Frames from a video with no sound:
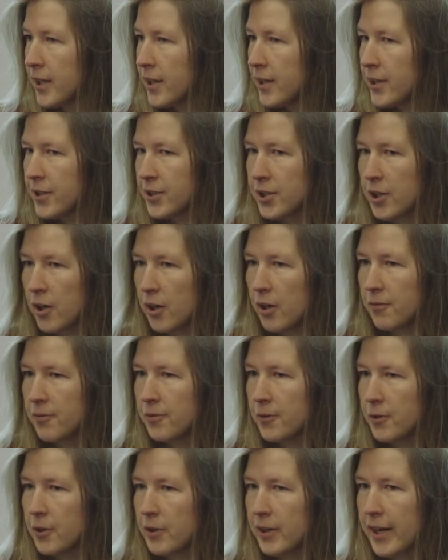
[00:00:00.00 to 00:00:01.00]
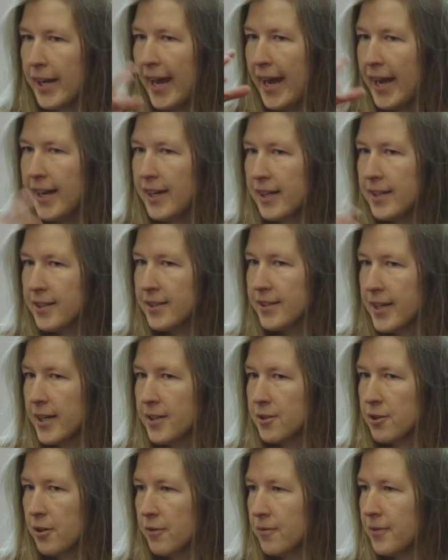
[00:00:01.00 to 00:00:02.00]
So for any
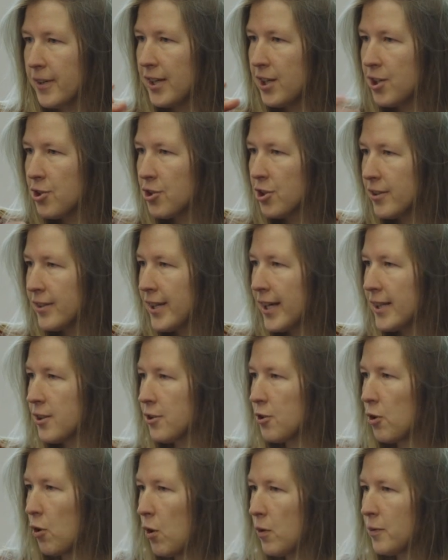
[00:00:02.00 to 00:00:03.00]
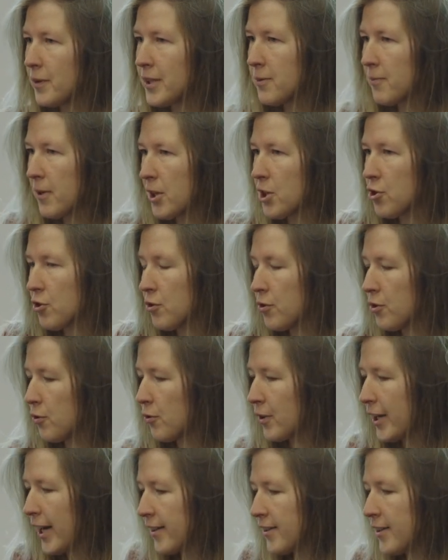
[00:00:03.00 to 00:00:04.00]
sets of initial data, you always make sure
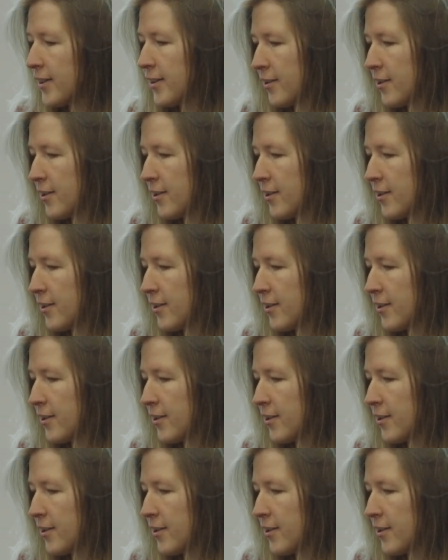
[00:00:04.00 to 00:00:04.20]
you get the